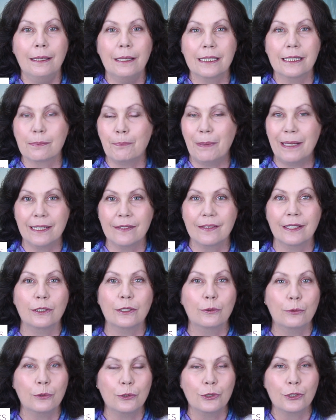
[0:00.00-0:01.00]
It's better that
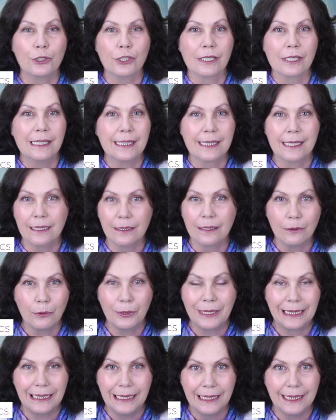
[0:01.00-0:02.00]
you just listen
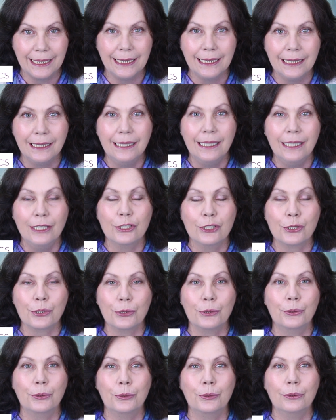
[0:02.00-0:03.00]
quickly
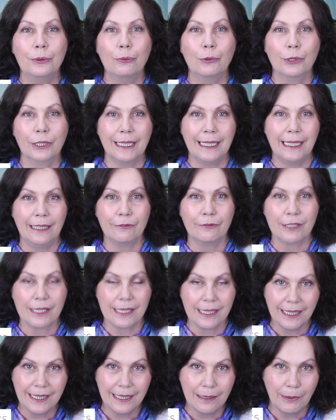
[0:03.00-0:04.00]
to what I have to
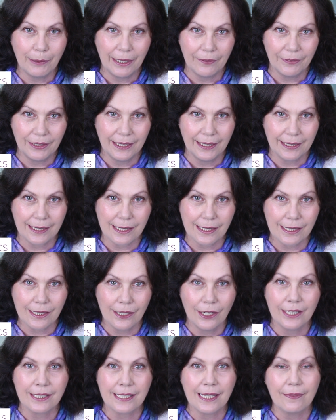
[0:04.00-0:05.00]
say about the
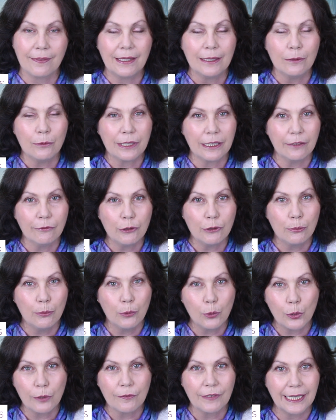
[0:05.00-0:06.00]
exercise, and then it will give you
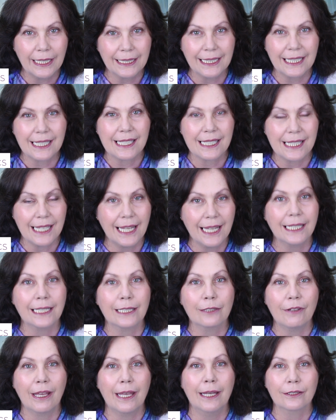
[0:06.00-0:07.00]
more of an
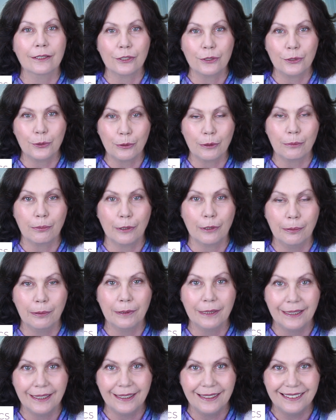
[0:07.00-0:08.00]
understanding of how to do it
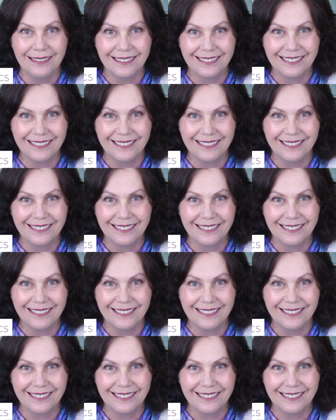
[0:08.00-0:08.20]
properly.